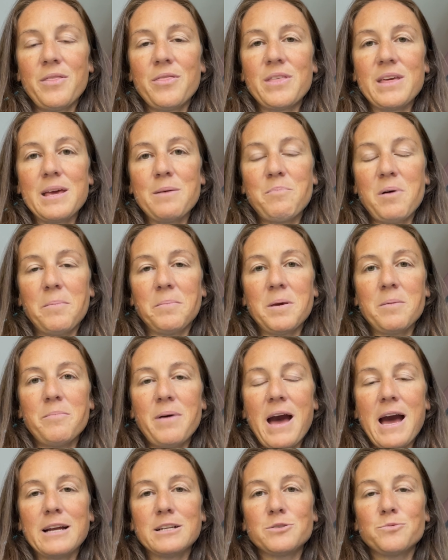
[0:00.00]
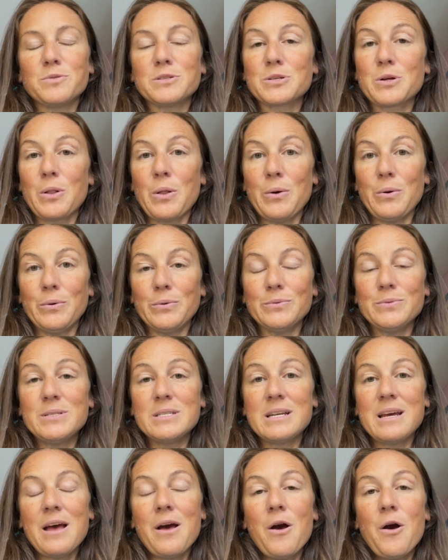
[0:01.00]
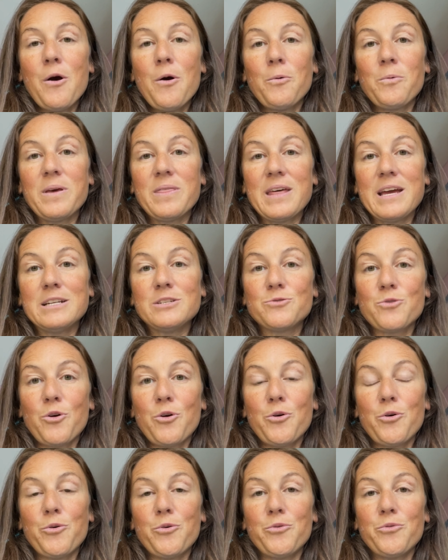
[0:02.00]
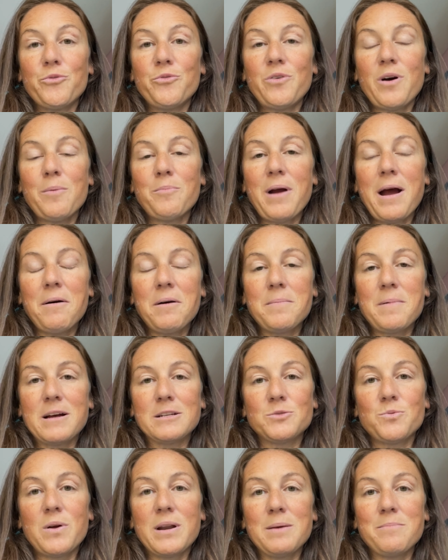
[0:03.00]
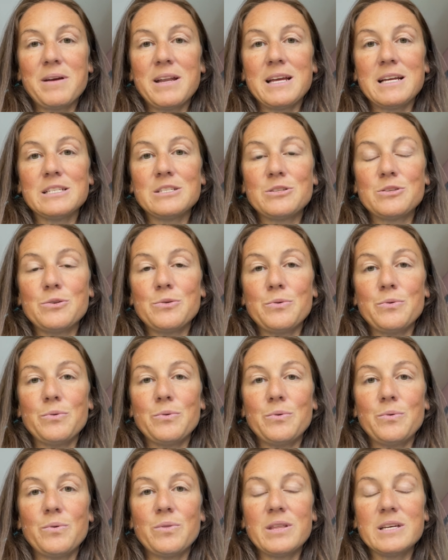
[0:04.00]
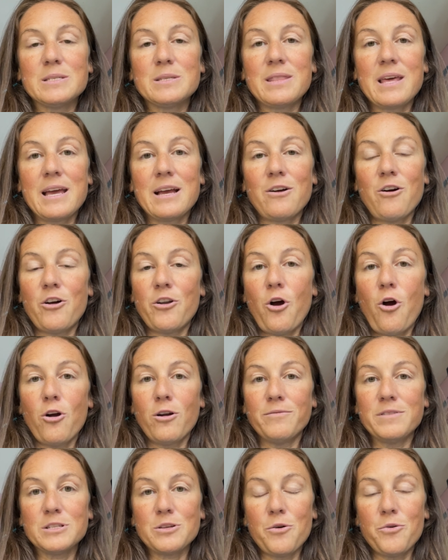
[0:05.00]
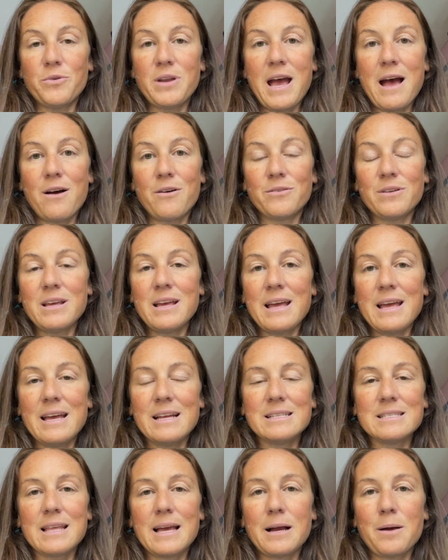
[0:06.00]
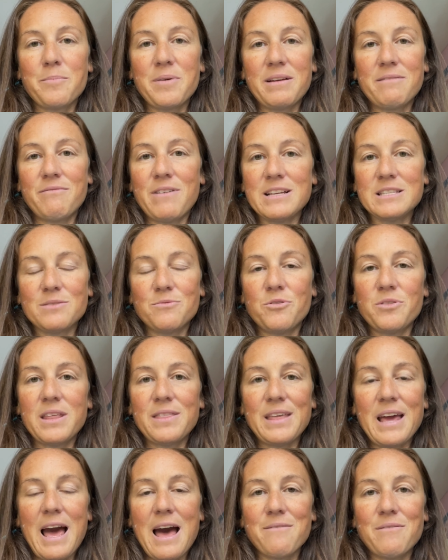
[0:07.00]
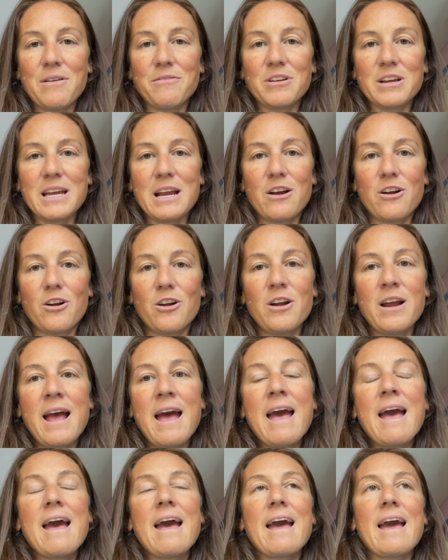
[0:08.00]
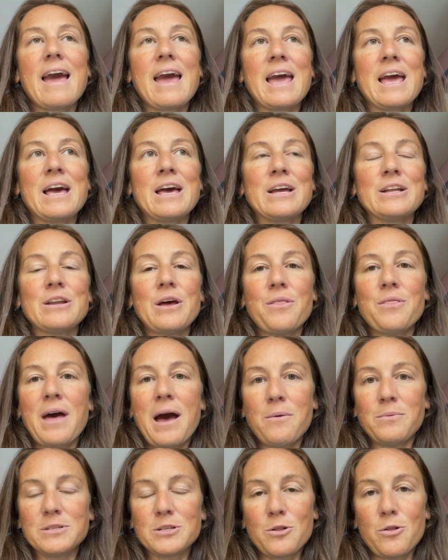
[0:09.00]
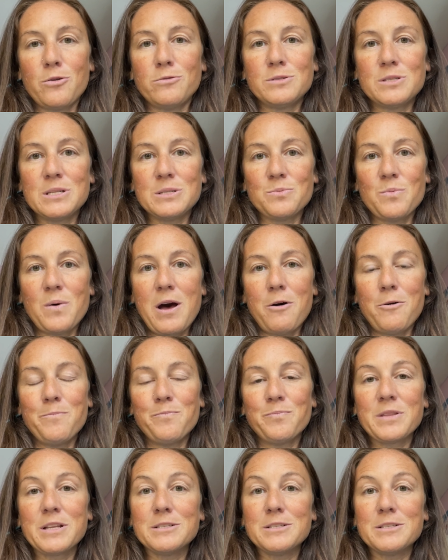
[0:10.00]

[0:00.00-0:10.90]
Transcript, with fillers: The pumpkin patch was closed. We then drove probably about 20 minutes to this thing called a Harvest Hoedown. It's like a big festival that they have every year, and that was closed as well.